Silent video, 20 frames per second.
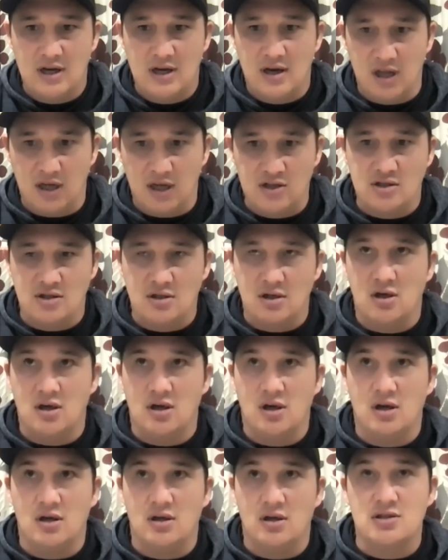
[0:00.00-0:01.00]
next
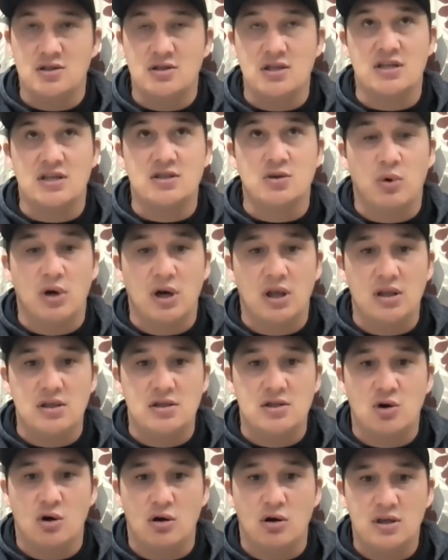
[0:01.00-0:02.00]
to one of these
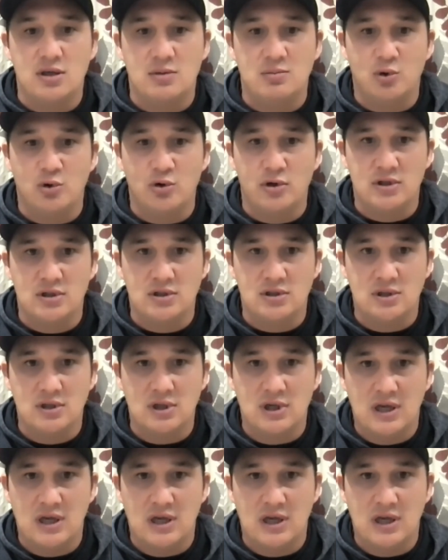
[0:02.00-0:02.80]
cocky boys,